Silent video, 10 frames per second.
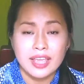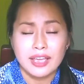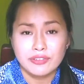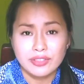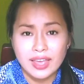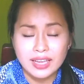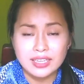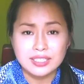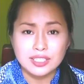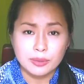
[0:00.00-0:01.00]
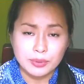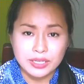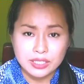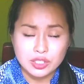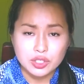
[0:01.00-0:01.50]
and after that, dump
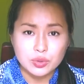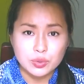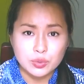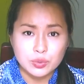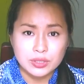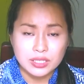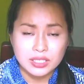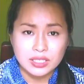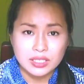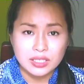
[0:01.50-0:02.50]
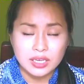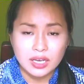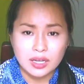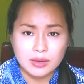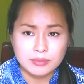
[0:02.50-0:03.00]
it into the
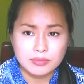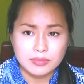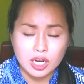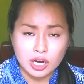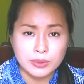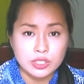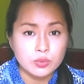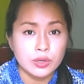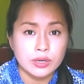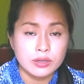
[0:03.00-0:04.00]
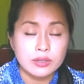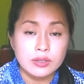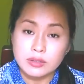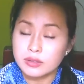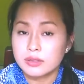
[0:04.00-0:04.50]
garbage where
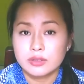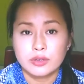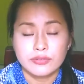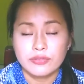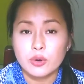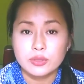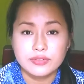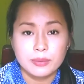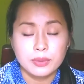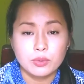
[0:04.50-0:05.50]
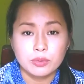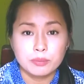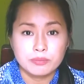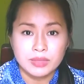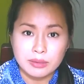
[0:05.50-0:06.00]
your host family will
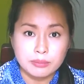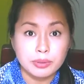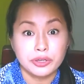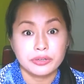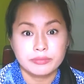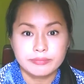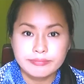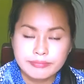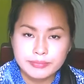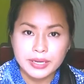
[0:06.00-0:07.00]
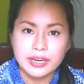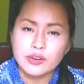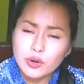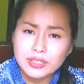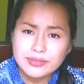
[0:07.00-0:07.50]
then burn. But of
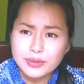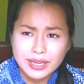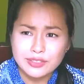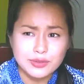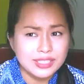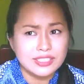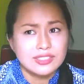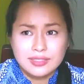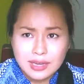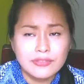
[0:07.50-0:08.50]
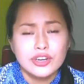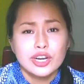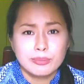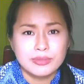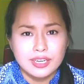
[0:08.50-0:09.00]
course, what I do is I just cover it
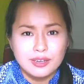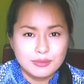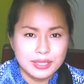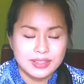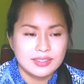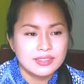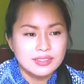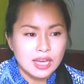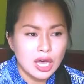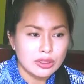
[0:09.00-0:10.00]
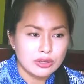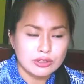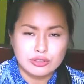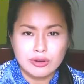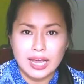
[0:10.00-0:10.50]
up, you know, with other
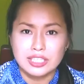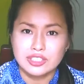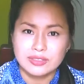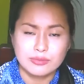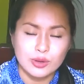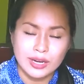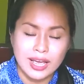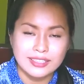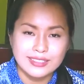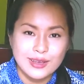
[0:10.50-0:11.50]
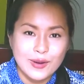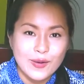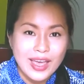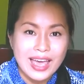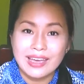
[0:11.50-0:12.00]
trash and whatnot. So
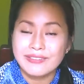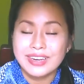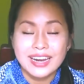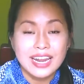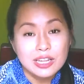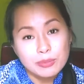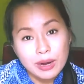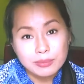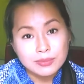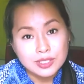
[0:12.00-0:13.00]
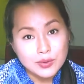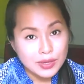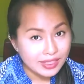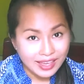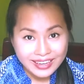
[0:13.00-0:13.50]
I haven't had any problem
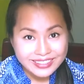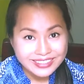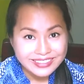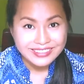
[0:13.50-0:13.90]
doing that.